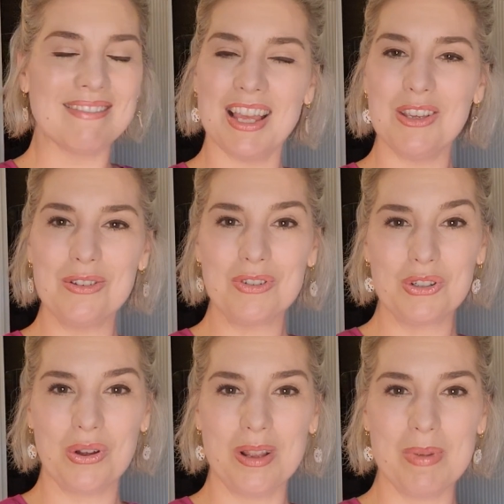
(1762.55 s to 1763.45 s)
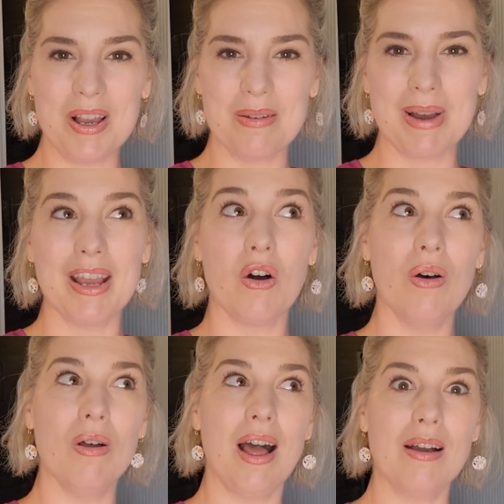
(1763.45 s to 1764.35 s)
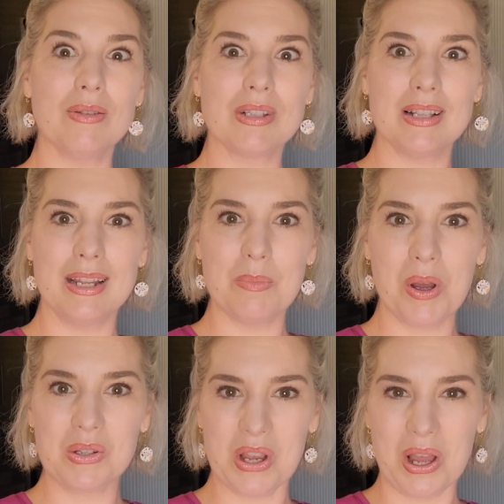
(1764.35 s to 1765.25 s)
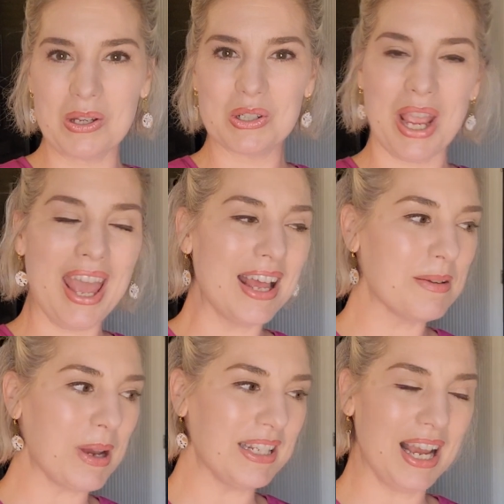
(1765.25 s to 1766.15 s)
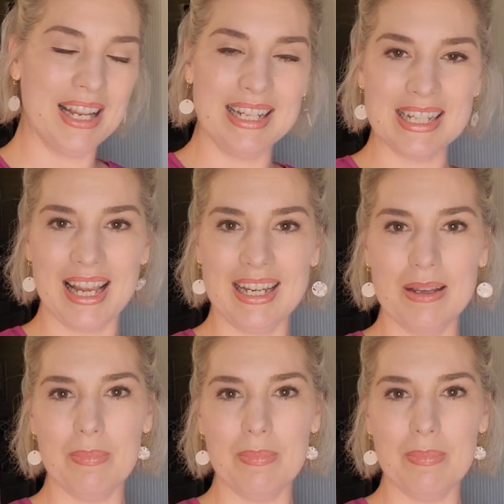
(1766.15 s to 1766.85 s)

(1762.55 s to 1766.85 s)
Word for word: thank you for joining me on my whole house clean montage and my Tiny Tidy,